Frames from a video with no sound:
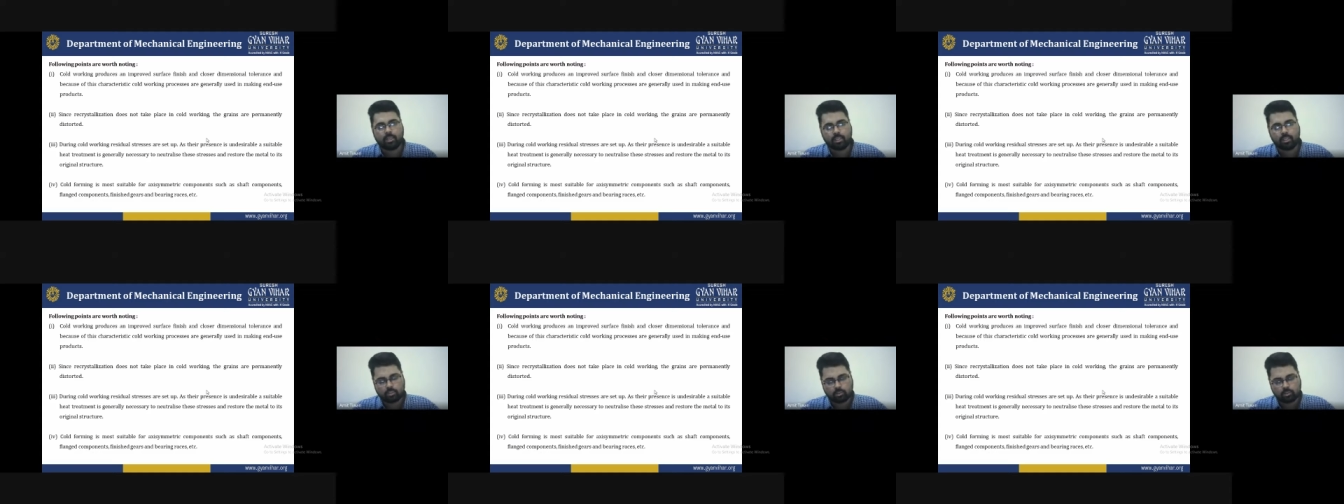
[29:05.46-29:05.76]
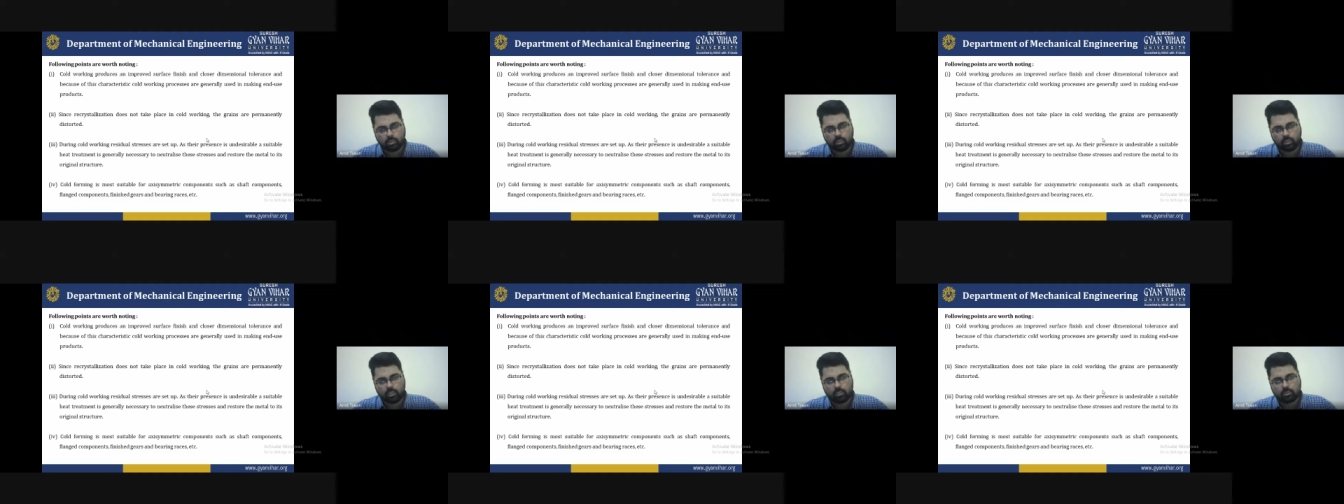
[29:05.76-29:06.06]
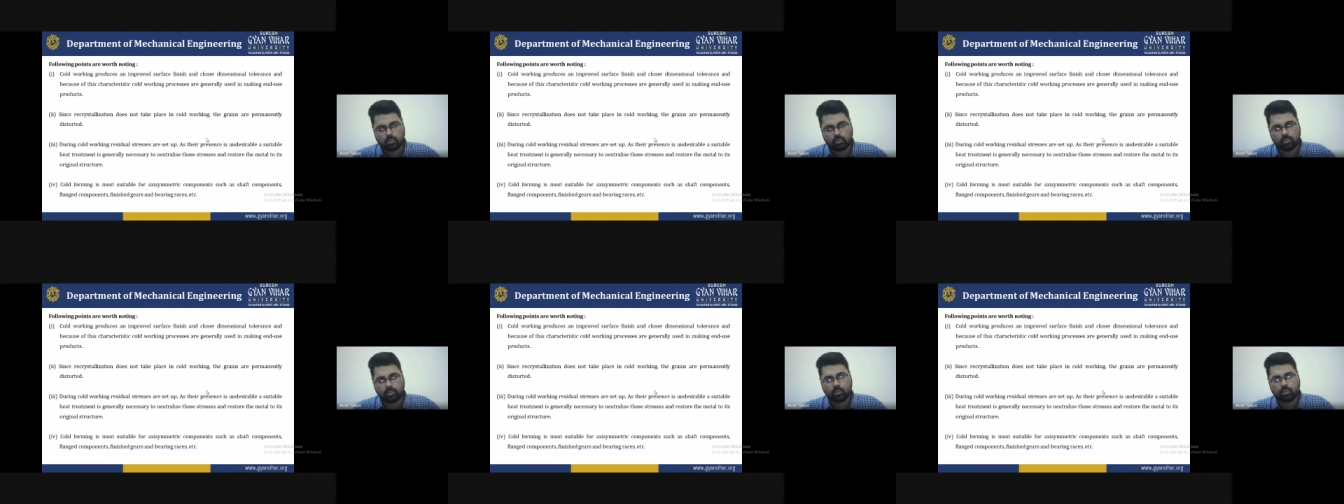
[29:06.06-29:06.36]
distorted.
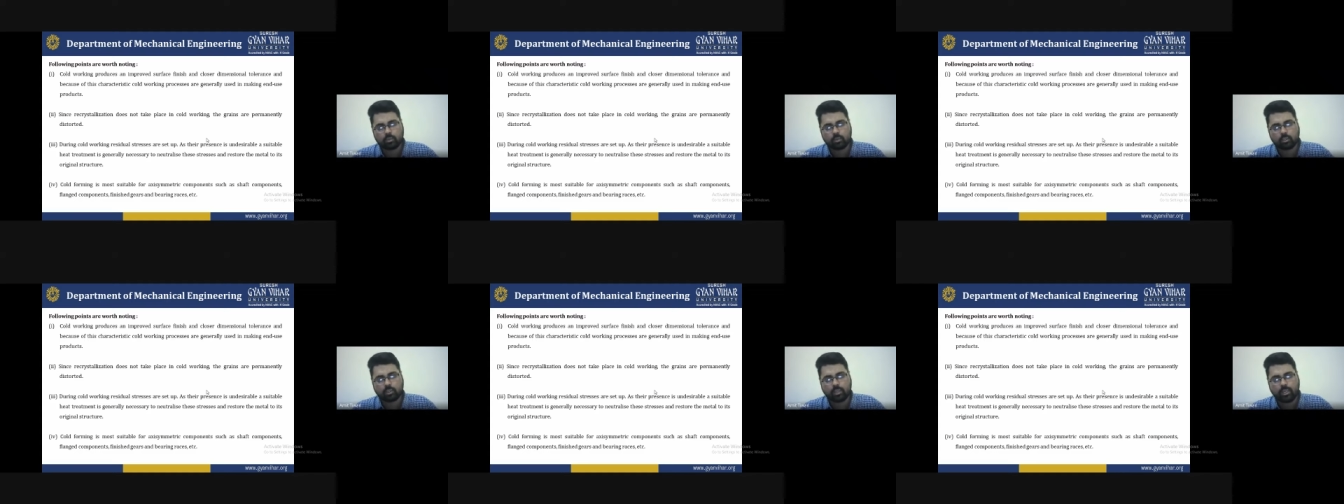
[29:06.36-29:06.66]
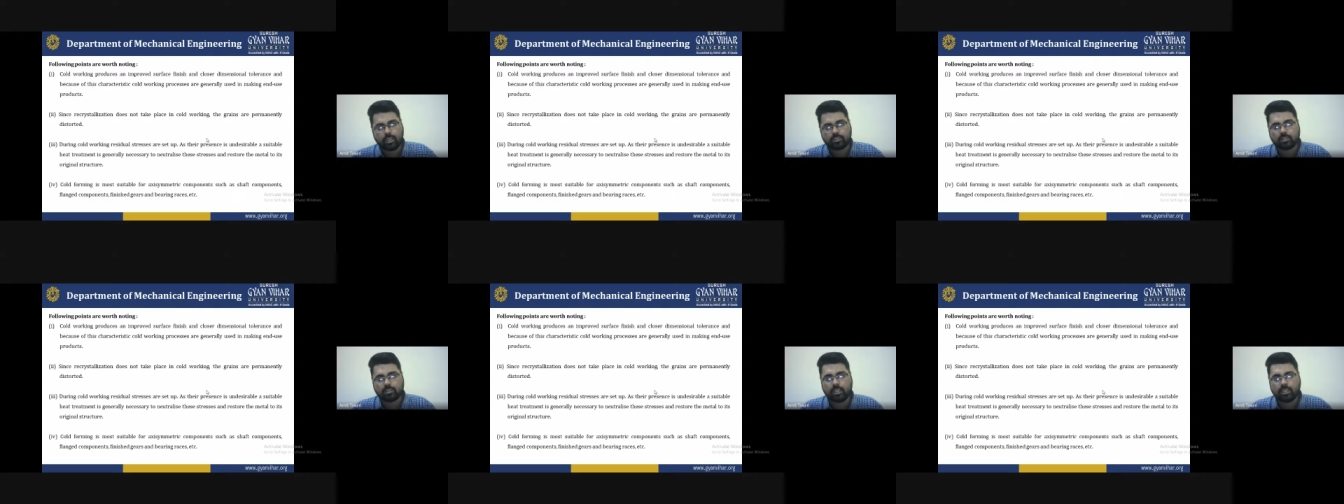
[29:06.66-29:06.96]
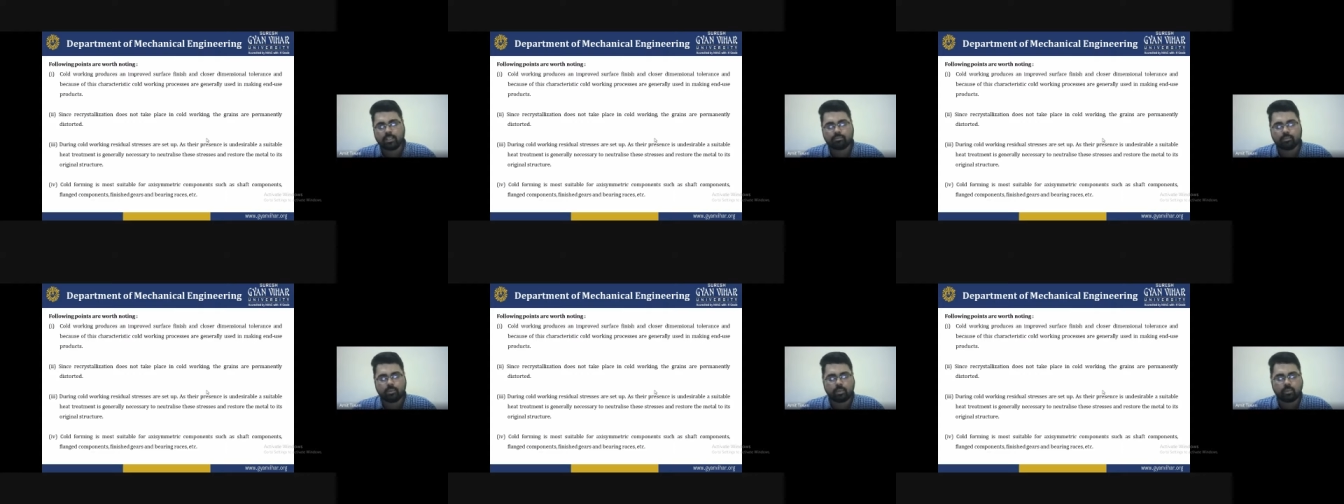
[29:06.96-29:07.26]
So due to the grain
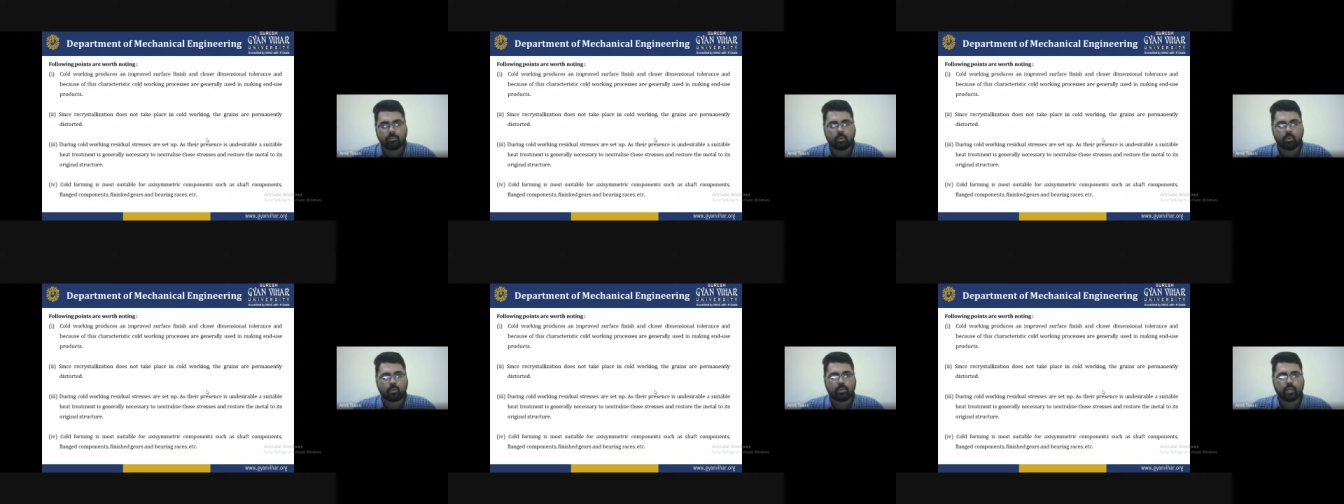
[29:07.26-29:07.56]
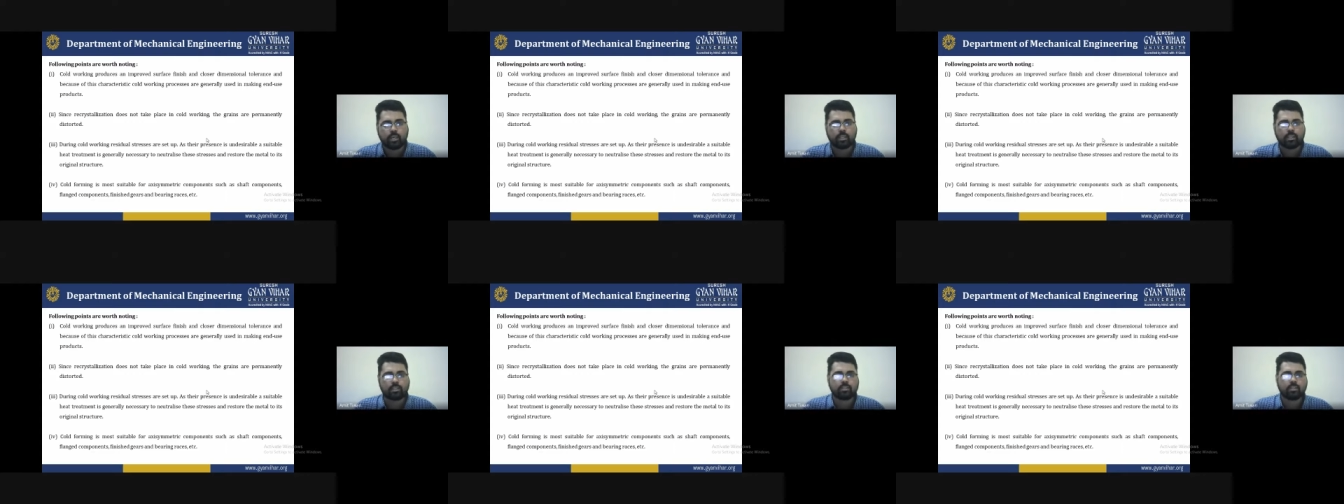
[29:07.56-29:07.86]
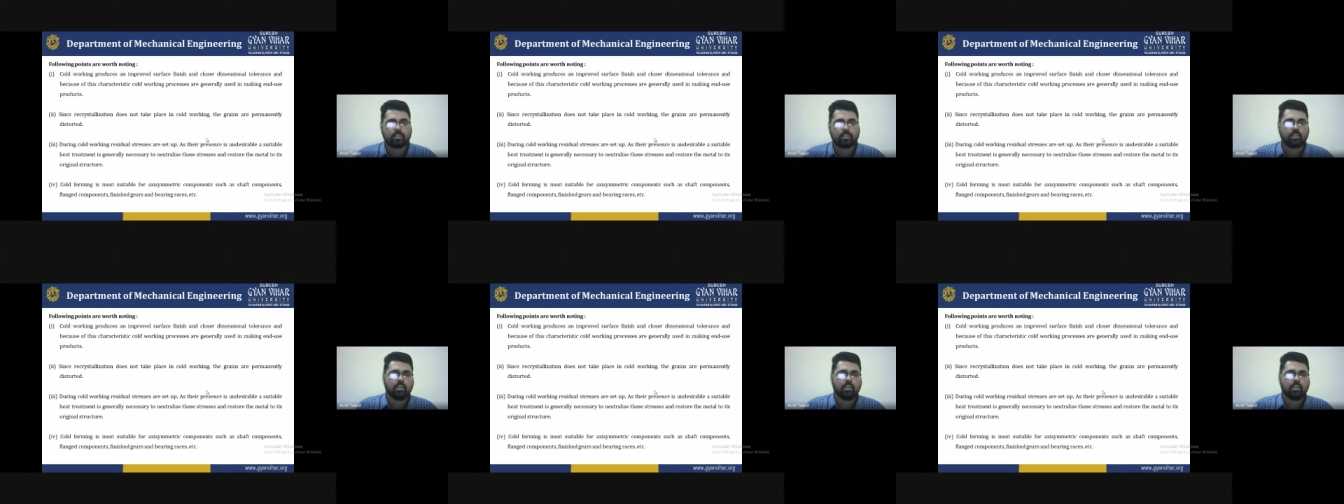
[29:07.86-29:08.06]
size is removed, that is